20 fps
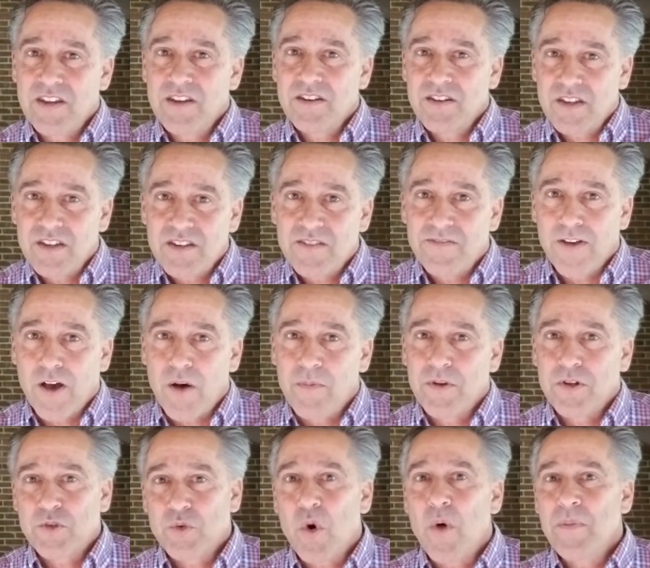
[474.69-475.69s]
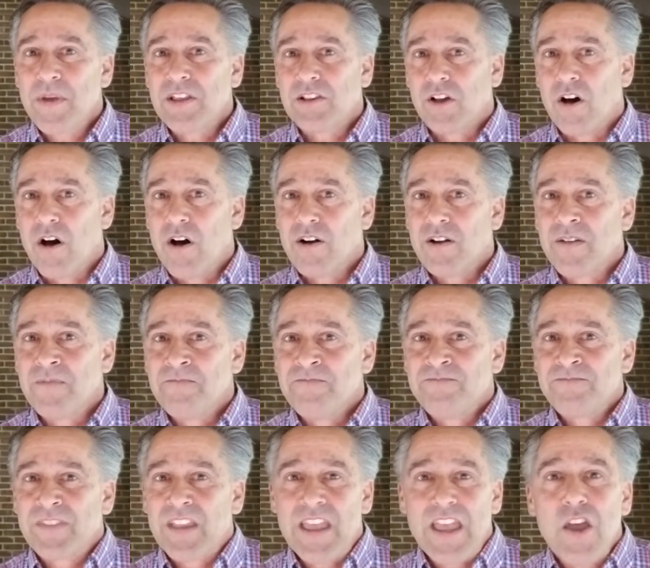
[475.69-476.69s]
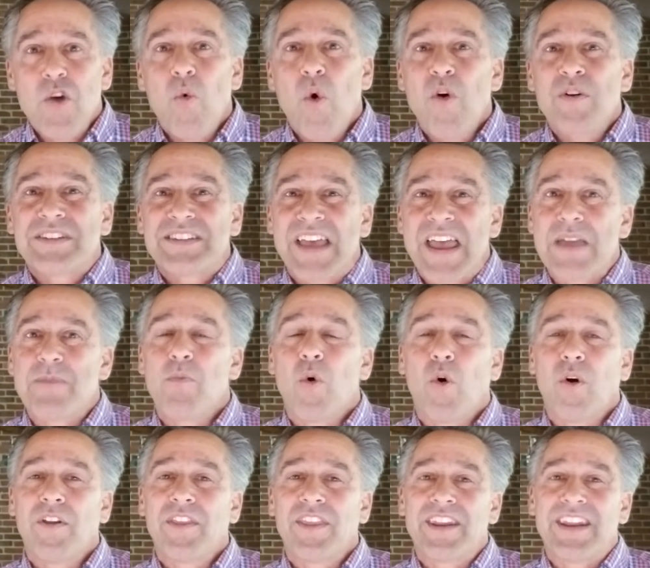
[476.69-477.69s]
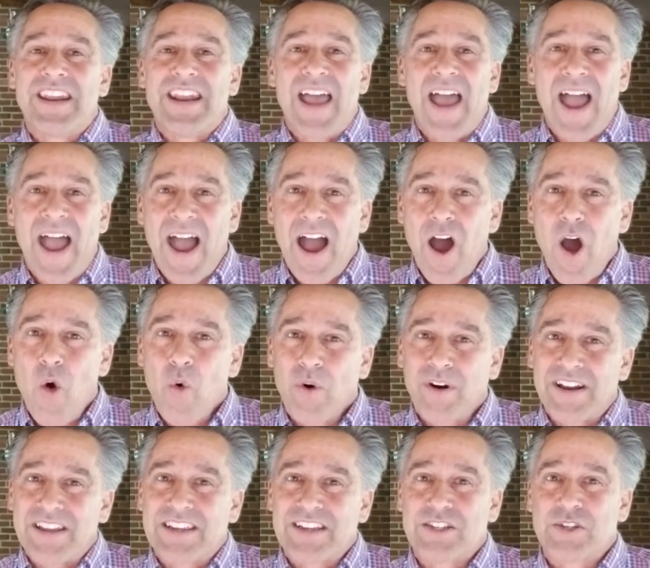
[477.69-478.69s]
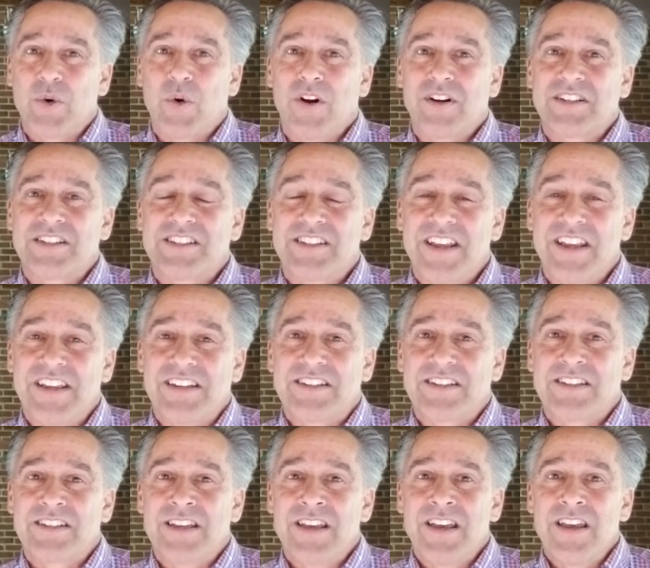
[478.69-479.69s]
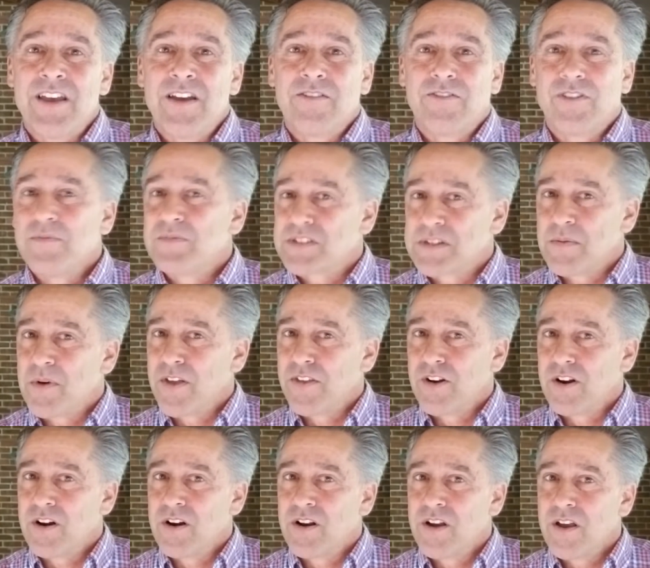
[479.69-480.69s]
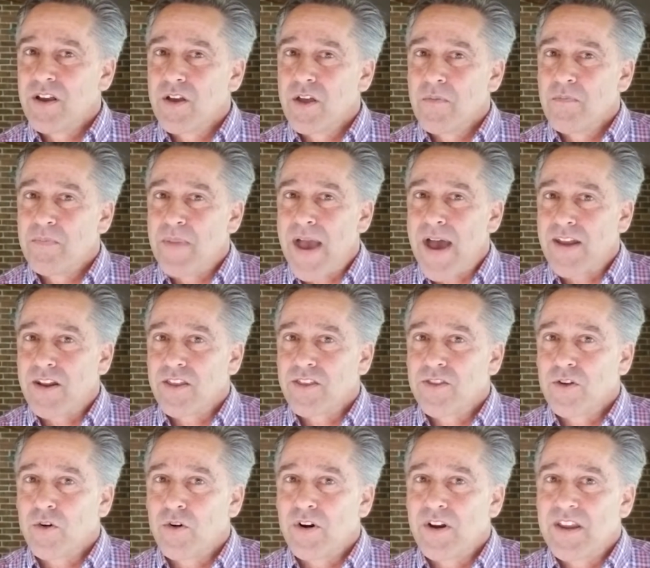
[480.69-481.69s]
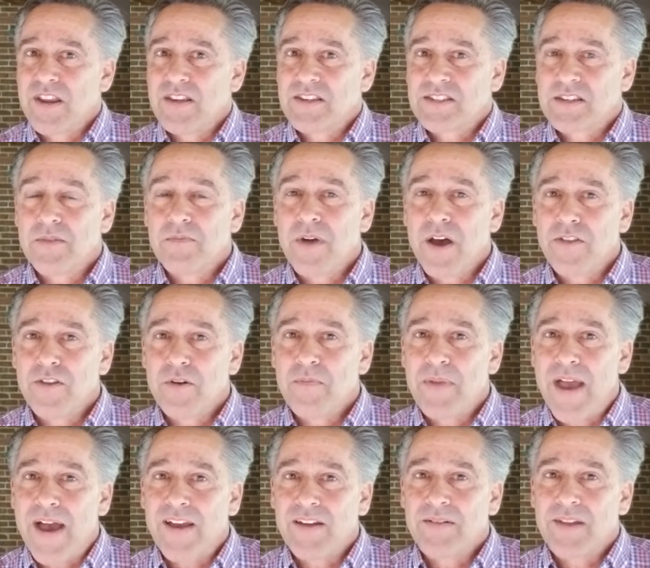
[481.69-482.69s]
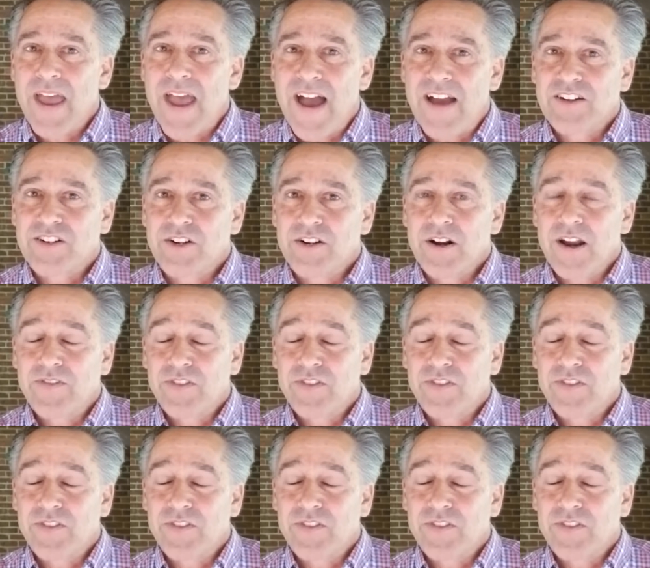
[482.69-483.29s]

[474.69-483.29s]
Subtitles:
in development, which won't be long, it won't take more than an hour to get to our states from some other bad authority, some other bad actor out